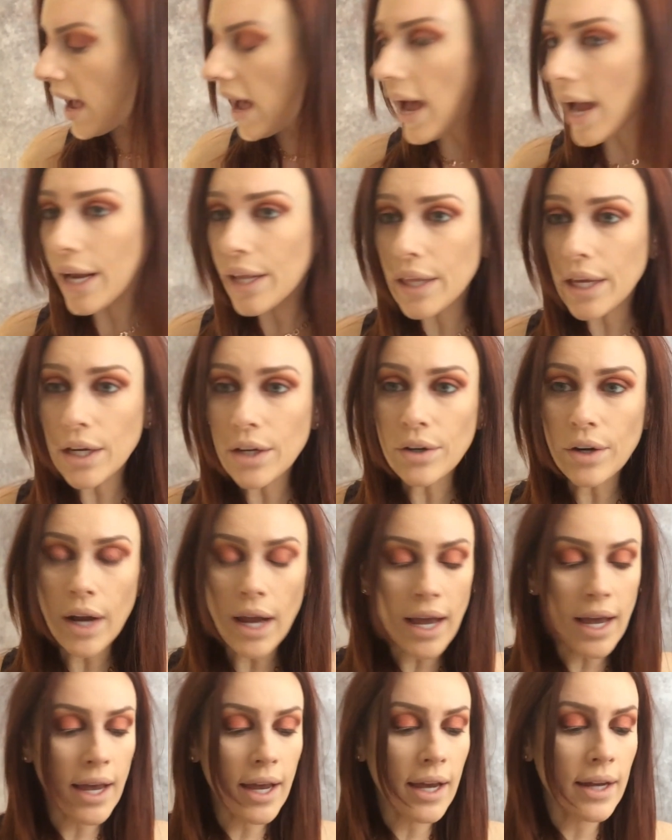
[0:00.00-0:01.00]
highlighter
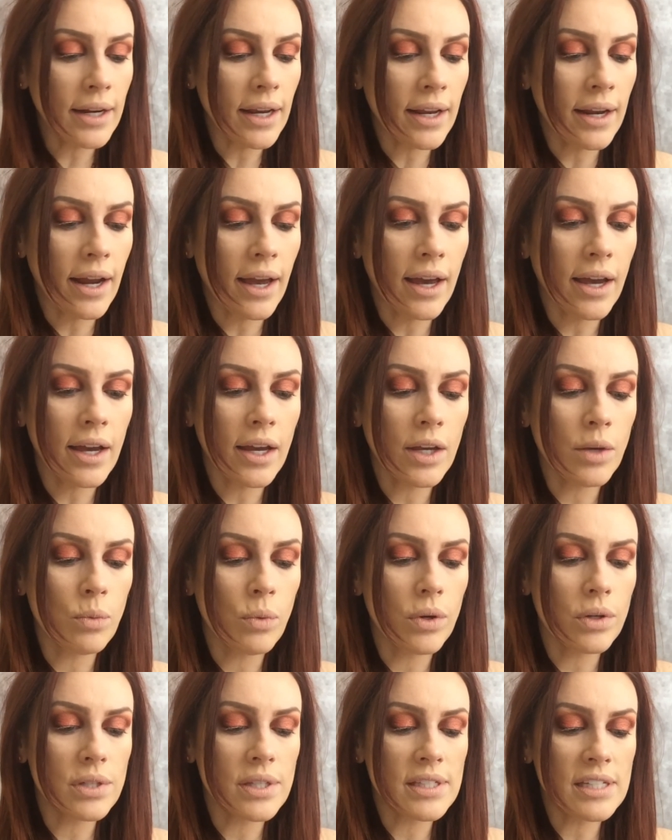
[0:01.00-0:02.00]
on, and I
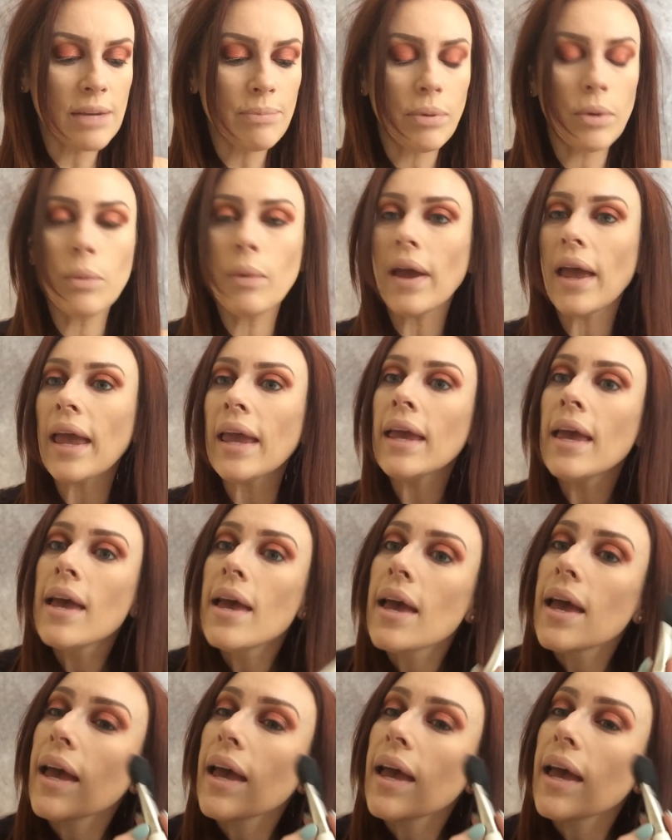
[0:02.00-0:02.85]
will step away